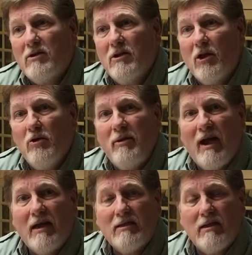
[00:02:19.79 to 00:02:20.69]
the
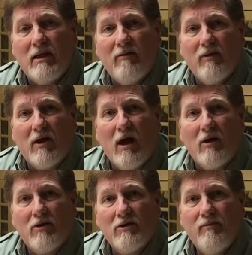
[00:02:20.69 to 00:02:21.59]
luminosity of the
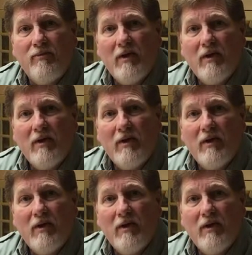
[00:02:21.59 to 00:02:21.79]
colors.